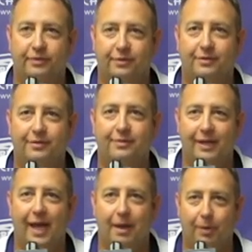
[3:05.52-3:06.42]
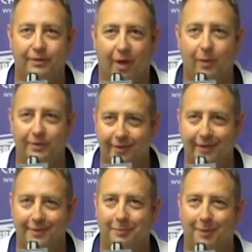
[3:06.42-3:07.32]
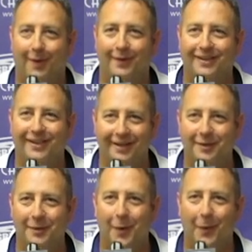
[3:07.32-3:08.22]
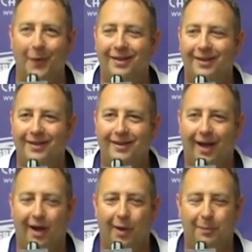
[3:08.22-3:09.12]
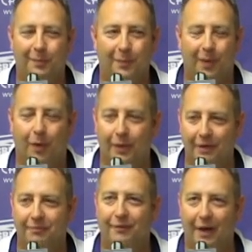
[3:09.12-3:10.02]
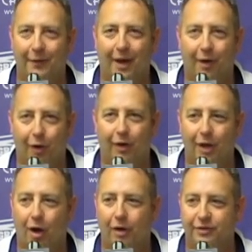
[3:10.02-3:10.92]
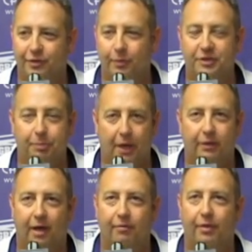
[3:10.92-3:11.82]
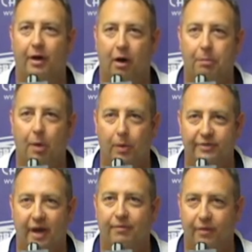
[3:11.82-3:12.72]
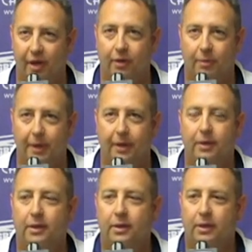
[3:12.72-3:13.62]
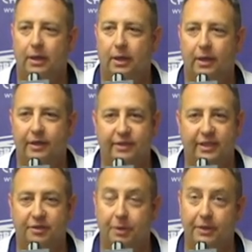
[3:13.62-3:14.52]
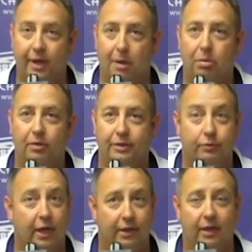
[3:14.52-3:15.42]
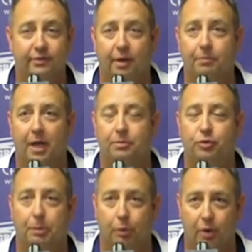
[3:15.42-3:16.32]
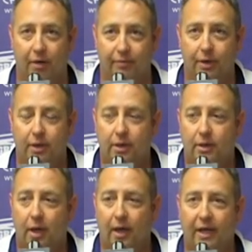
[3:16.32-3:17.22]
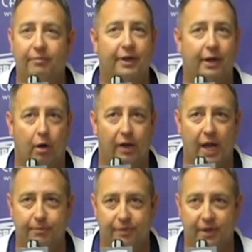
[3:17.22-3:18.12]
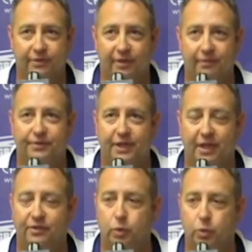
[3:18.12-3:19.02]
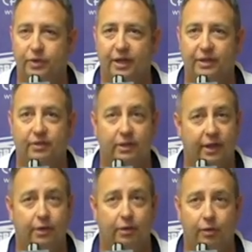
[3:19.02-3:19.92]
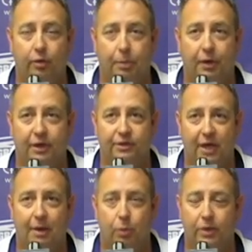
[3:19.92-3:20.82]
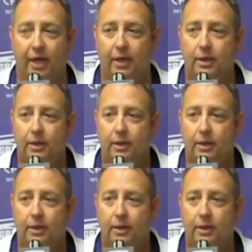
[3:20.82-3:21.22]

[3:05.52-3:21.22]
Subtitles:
The game plan is always to get the ball to Keelan Cole. What we have found out early on is the respect level that our opponents have for that young man. As he has been double and sometimes triple covered, even in our games against FCS schools, and he's continued to do a pretty good job with that.